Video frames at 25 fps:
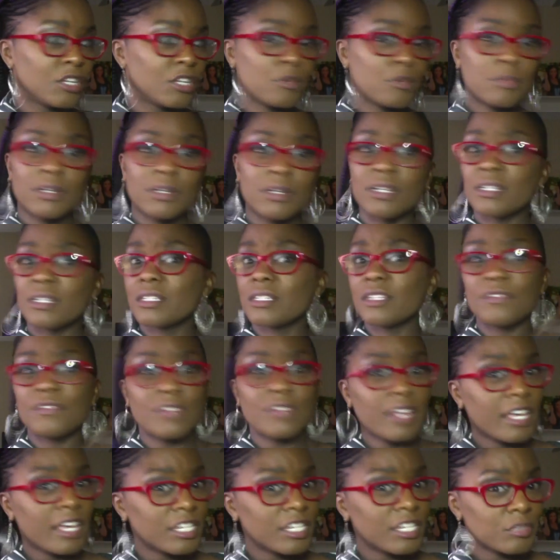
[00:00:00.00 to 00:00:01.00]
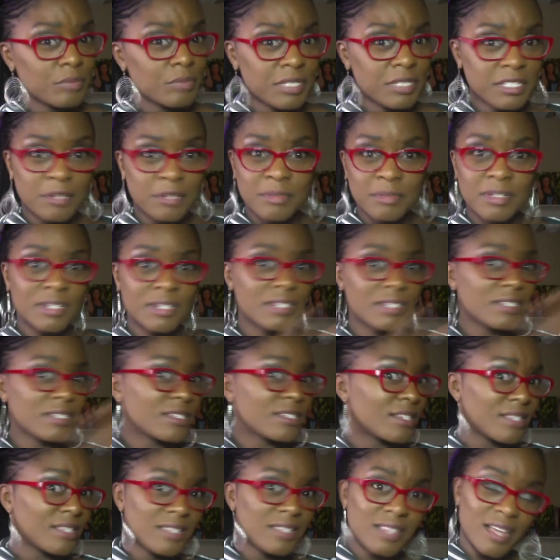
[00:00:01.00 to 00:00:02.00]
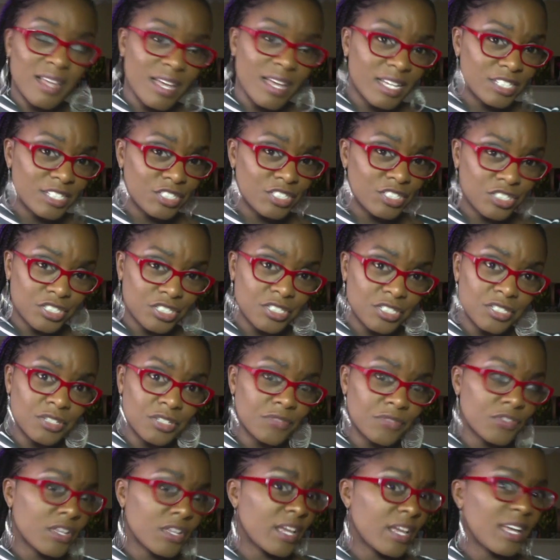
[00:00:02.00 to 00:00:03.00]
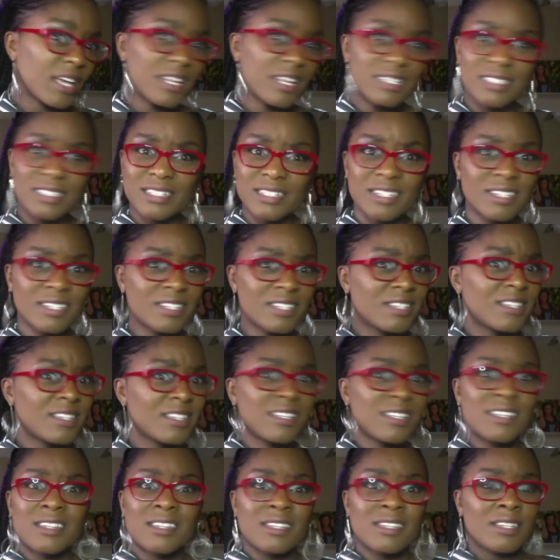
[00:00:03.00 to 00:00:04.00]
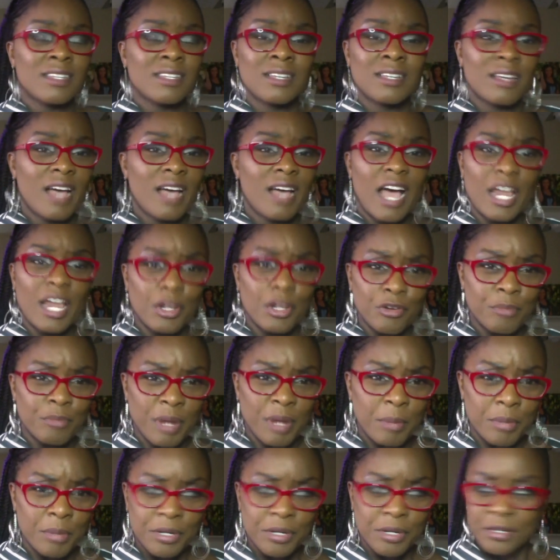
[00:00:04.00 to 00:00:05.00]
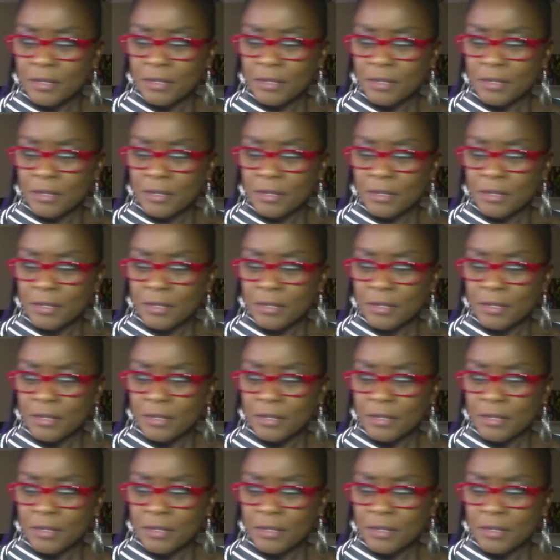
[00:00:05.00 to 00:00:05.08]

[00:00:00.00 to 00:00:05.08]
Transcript: But if you ask me something I did last year, if you ask, I don't remember.